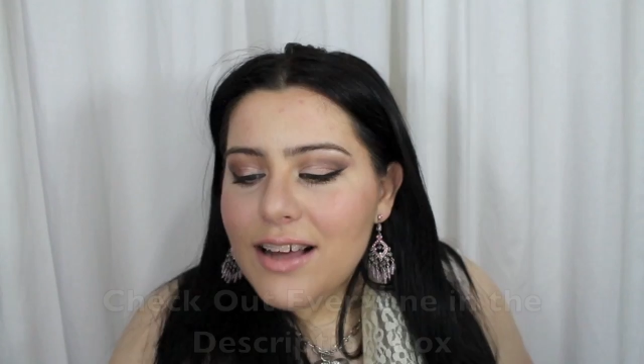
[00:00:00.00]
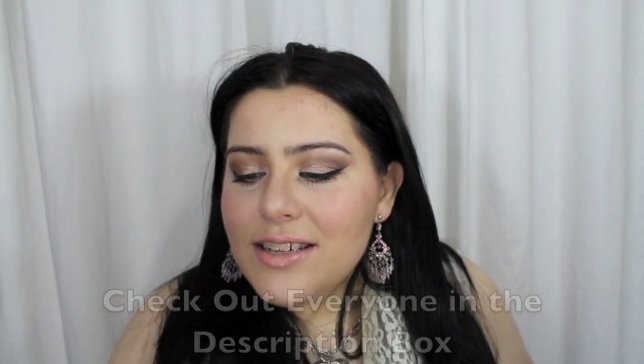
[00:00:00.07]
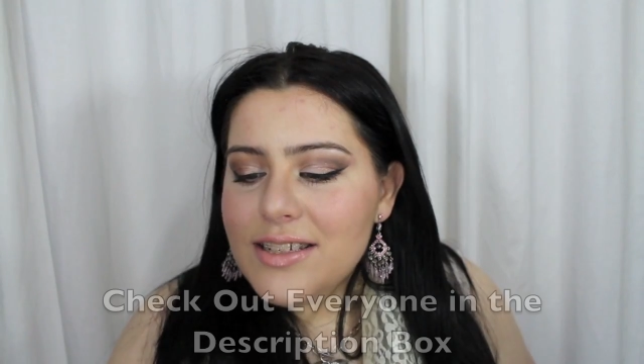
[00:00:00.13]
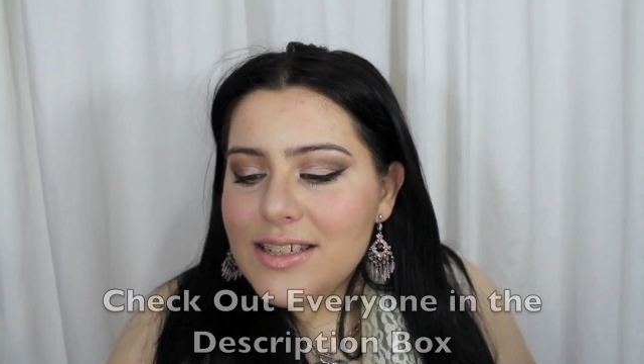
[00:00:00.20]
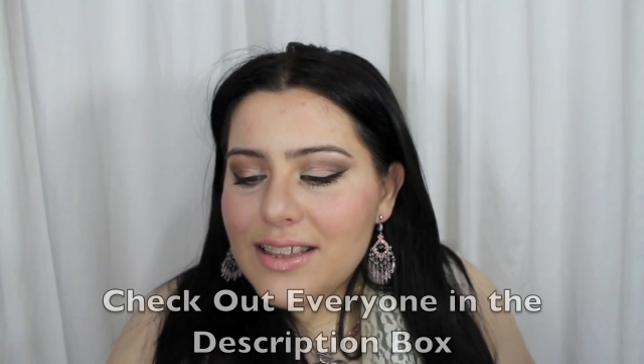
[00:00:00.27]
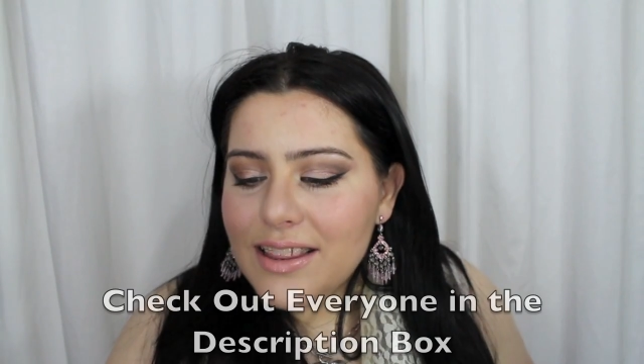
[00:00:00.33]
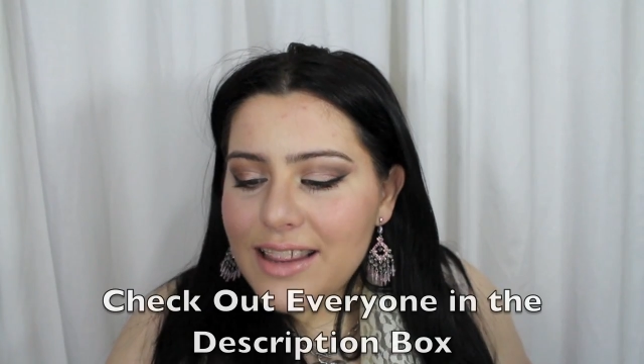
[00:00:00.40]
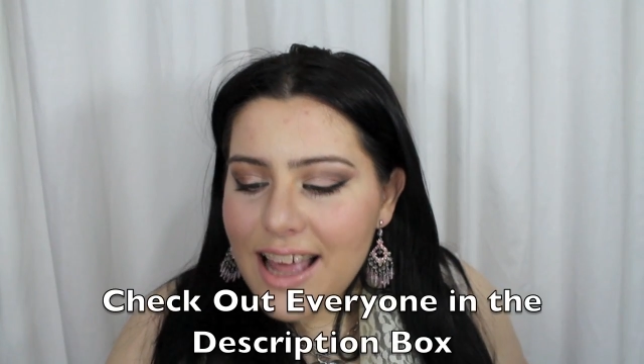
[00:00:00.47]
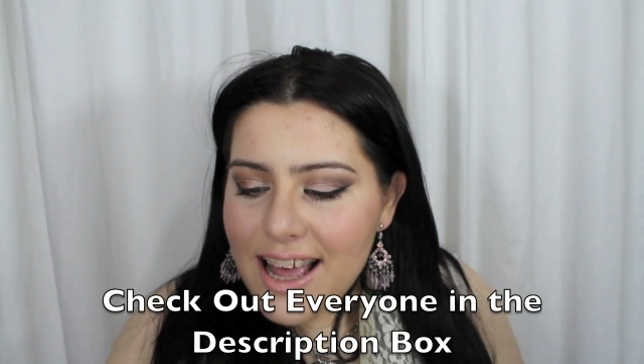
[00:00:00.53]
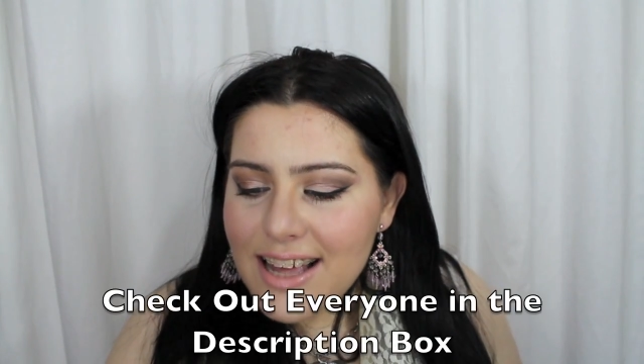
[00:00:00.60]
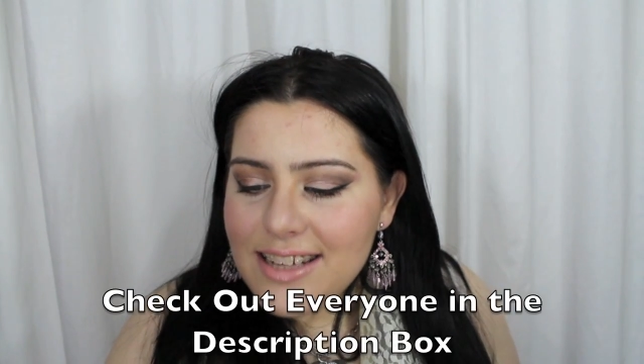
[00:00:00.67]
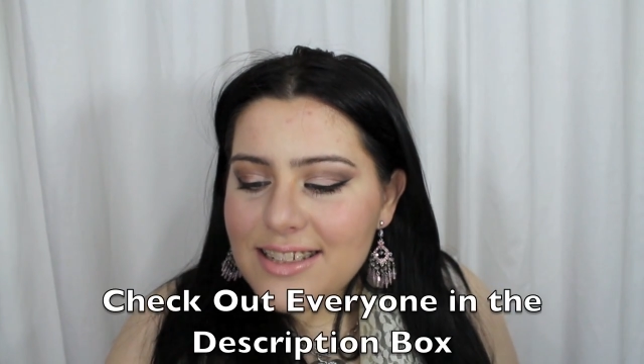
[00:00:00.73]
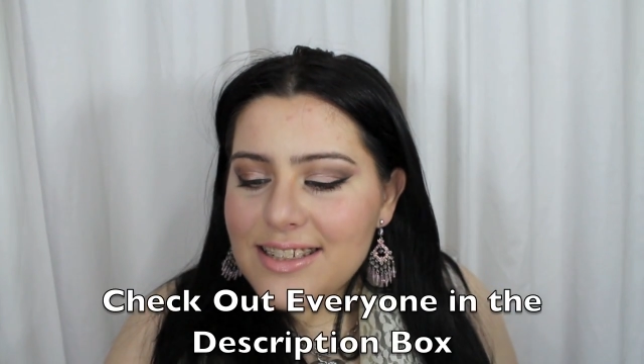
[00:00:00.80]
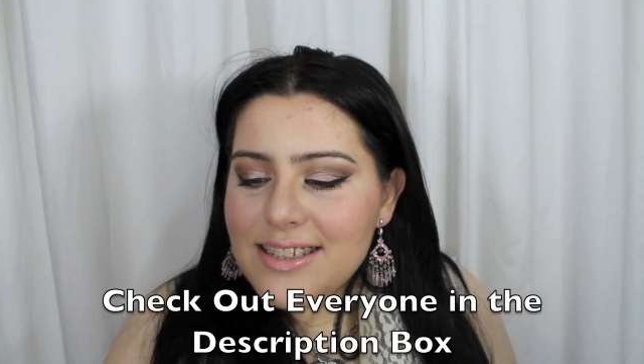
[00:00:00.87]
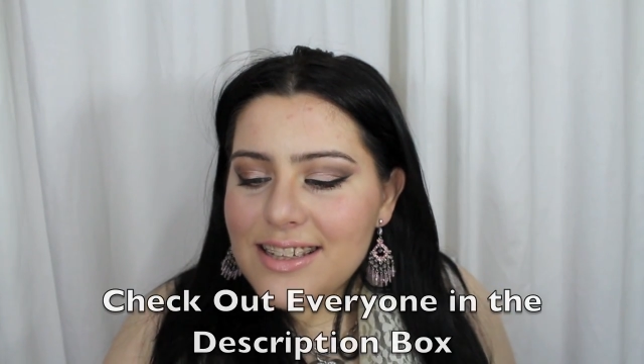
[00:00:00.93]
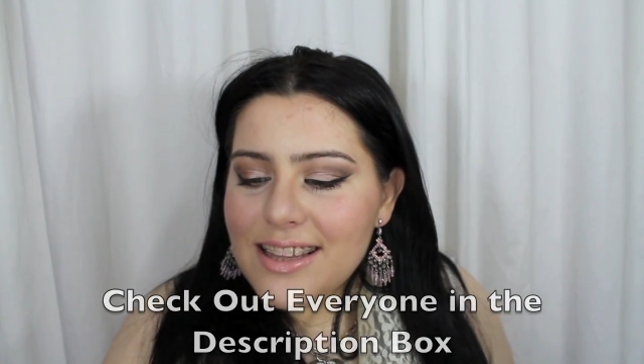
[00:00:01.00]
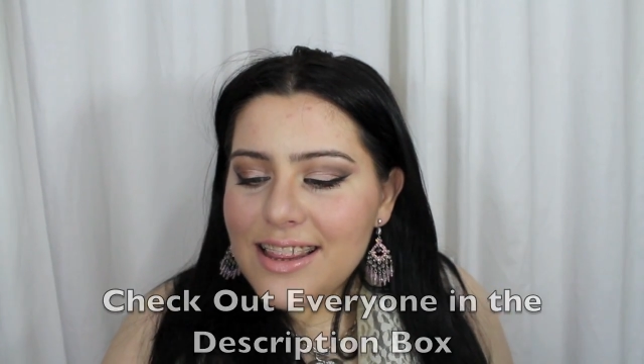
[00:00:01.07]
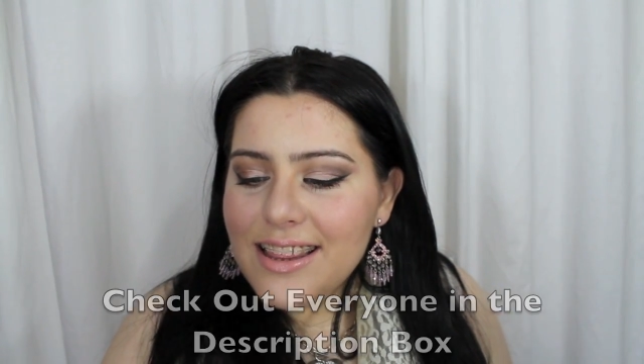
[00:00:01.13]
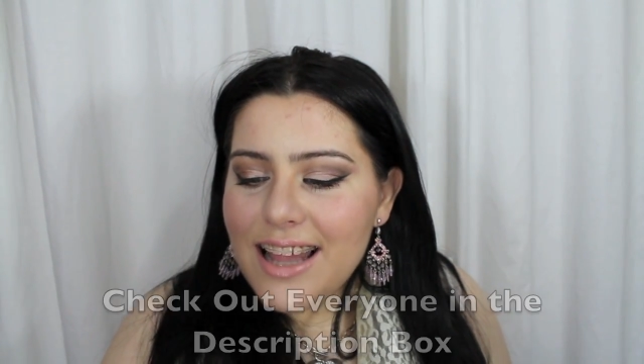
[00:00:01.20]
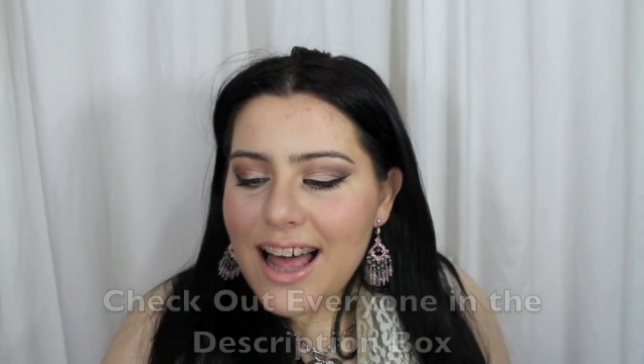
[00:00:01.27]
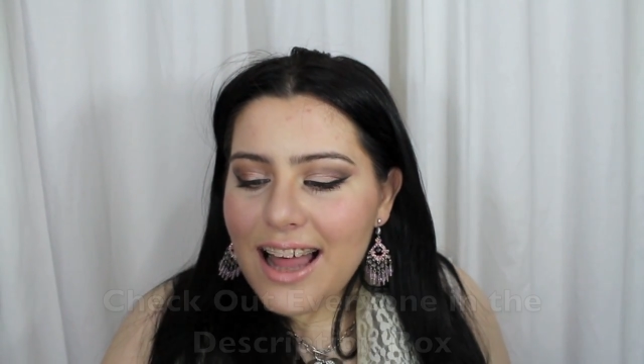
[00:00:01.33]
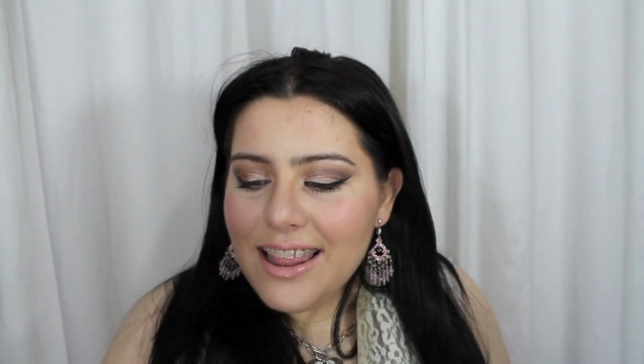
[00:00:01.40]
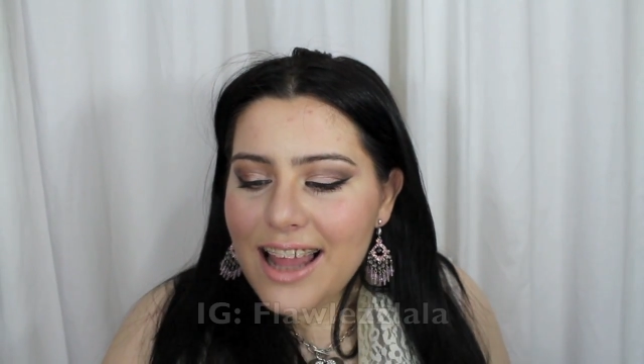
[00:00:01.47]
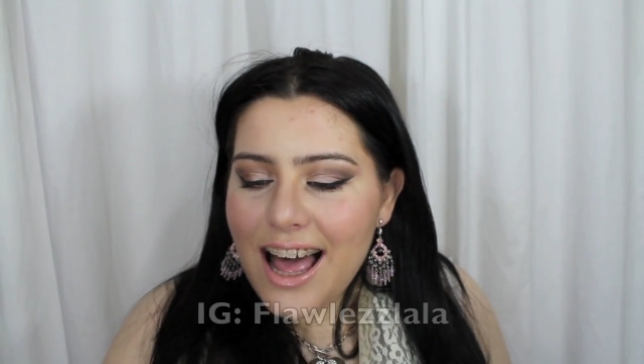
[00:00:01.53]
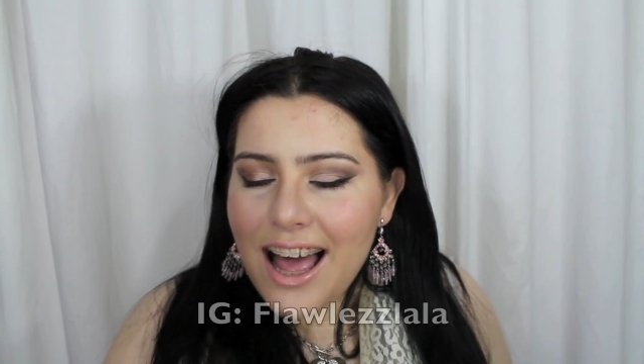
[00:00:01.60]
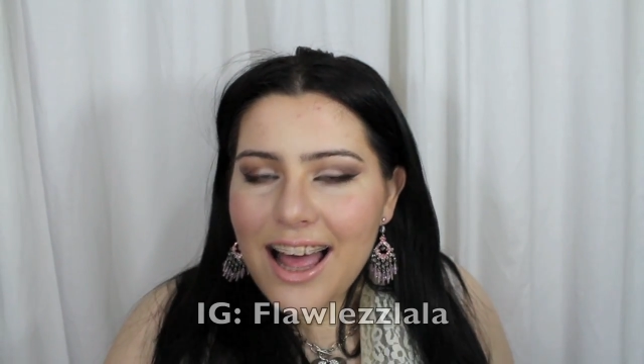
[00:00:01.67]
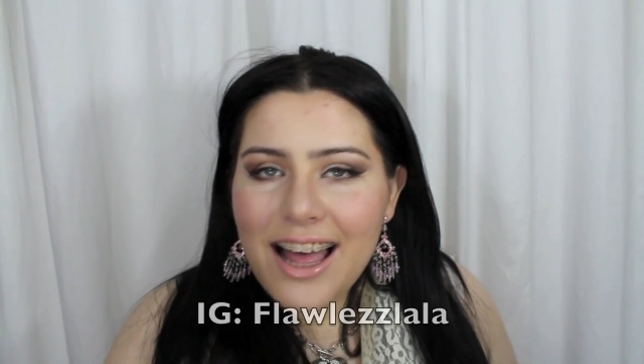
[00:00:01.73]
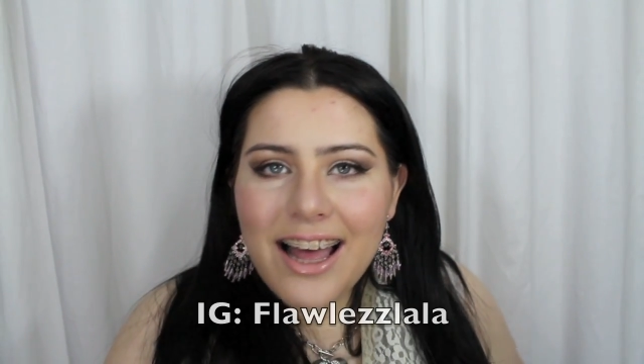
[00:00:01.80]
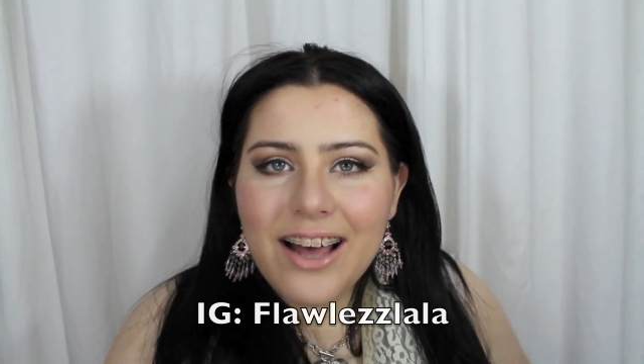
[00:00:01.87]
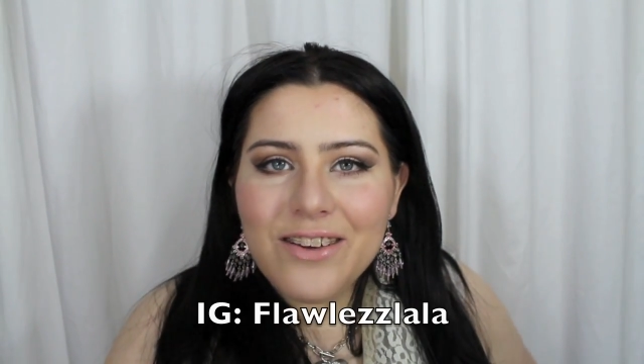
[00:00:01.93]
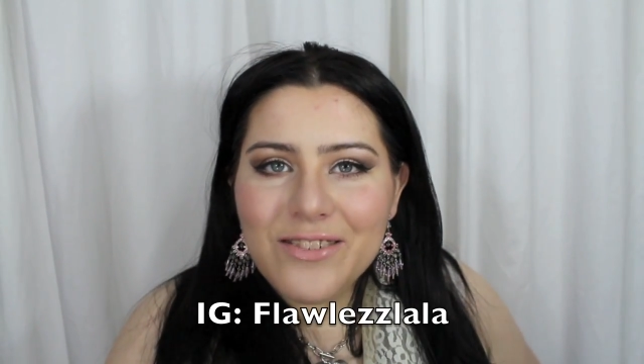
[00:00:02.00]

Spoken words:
Les Lala,